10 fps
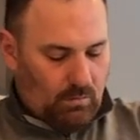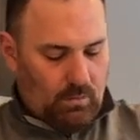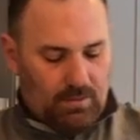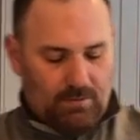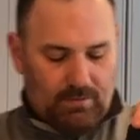
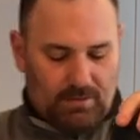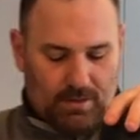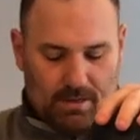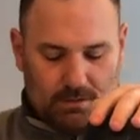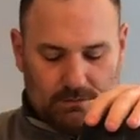with
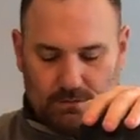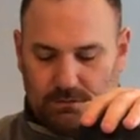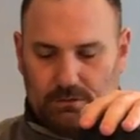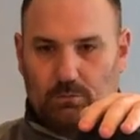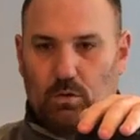everything else, so
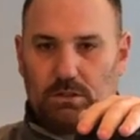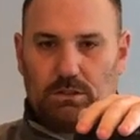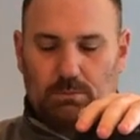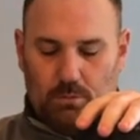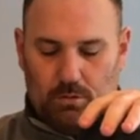it's just one
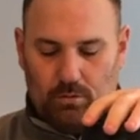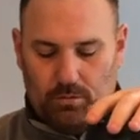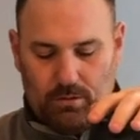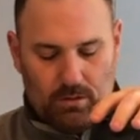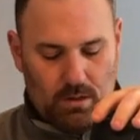smooth